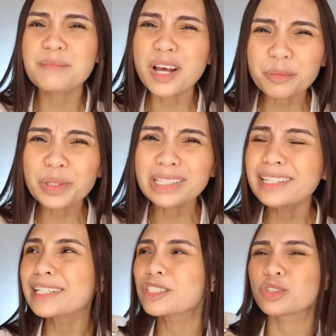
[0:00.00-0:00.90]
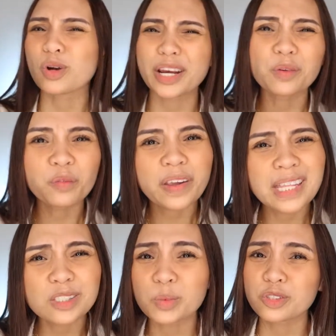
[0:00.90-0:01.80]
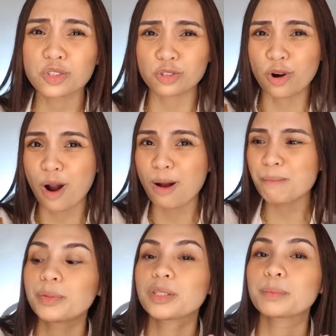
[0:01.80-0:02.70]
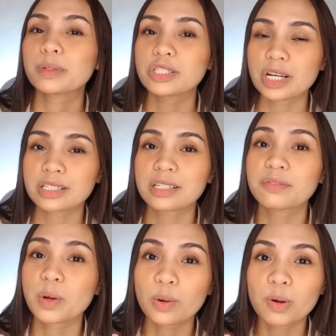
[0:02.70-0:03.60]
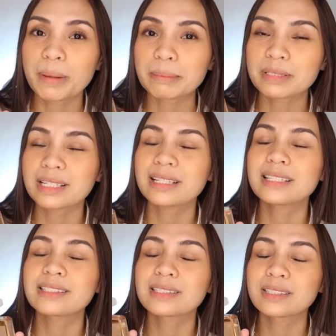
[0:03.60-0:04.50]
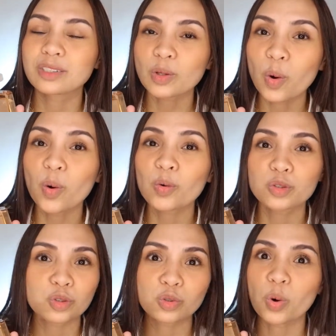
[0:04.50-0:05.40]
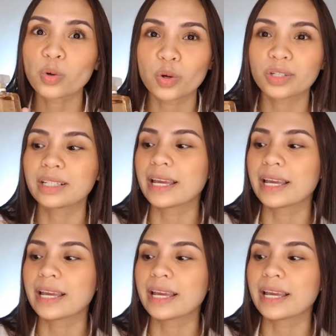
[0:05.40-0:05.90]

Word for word: Not really like strong, I don't find this one strong, but the projection of Coco Mademoiselle is so good.